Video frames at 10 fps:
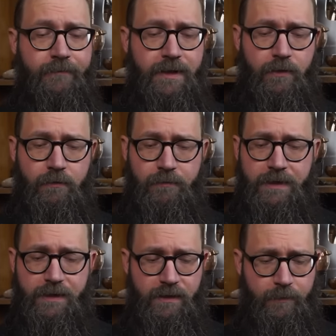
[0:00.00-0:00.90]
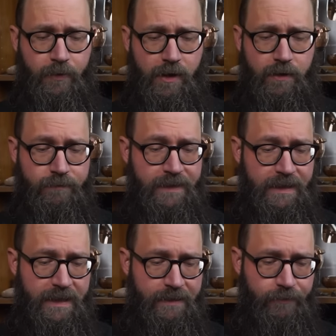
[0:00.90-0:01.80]
so this is the part
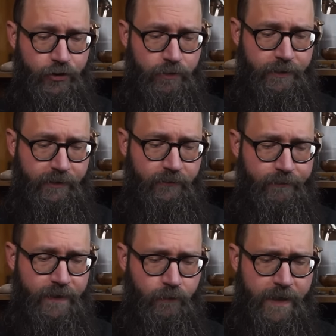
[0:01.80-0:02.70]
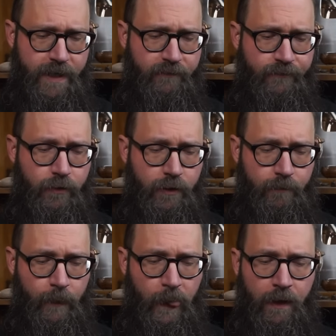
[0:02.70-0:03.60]
that I'm sure you've been waiting
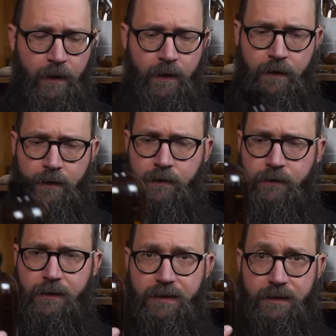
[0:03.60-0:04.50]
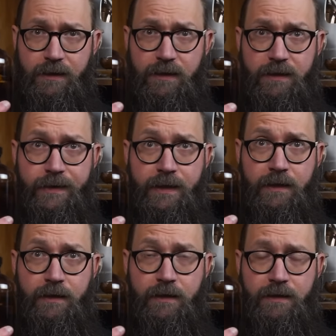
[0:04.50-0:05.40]
for. This is
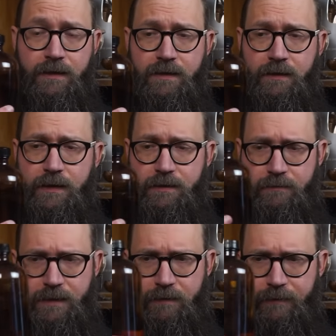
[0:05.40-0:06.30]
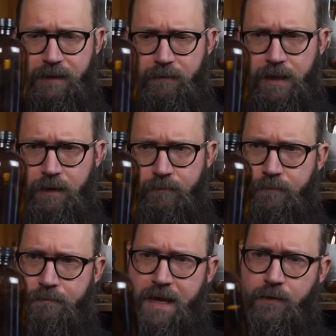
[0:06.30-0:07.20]
the distillate. It's obviously my
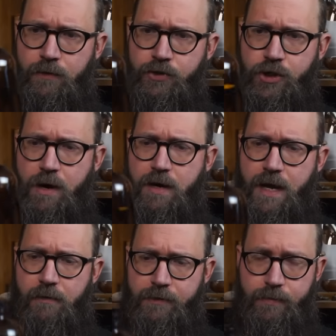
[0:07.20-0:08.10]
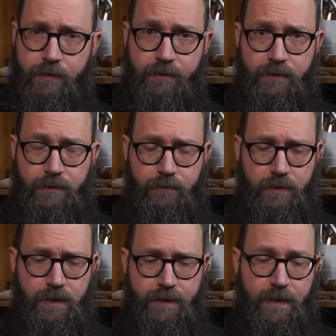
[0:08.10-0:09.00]
medical jar now as opposed
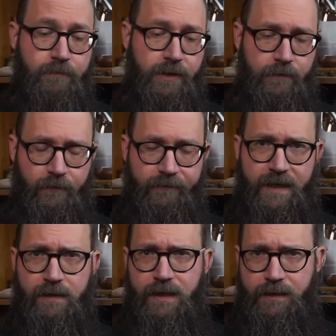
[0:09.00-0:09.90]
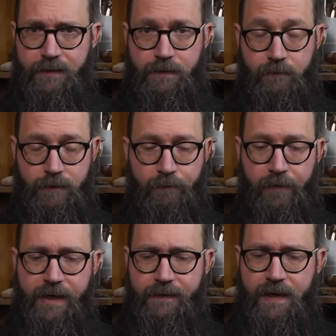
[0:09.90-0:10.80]
to uh, that beautiful fiale because I don't want to
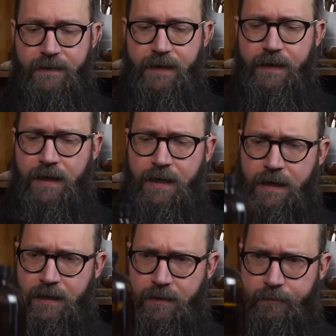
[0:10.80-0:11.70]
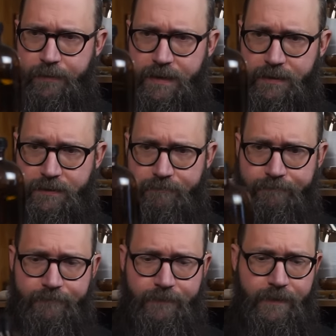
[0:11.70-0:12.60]
break that thing. But
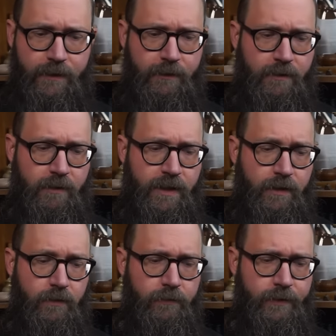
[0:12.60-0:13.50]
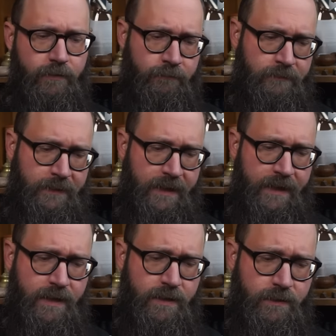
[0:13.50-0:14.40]
here's our yield
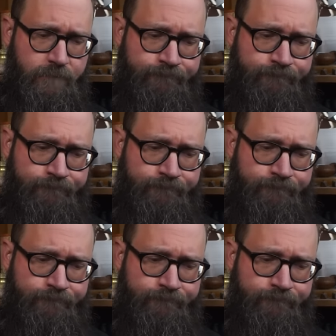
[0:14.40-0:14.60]
and